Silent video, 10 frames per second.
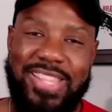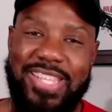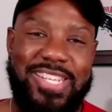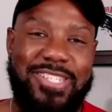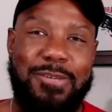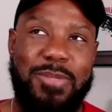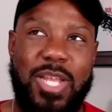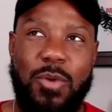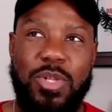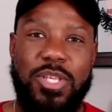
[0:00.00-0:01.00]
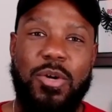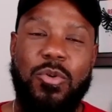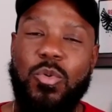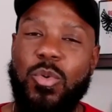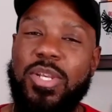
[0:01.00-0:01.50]
I think that's something that we
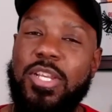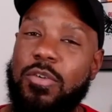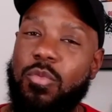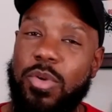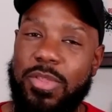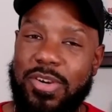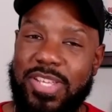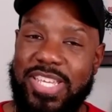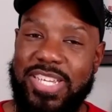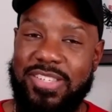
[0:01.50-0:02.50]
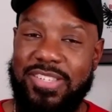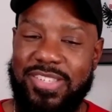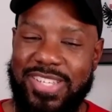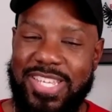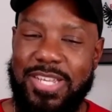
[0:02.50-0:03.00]
don't do enough with our kids is
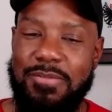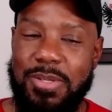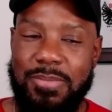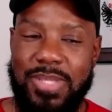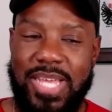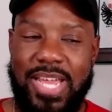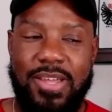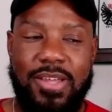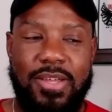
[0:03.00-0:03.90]
to give them that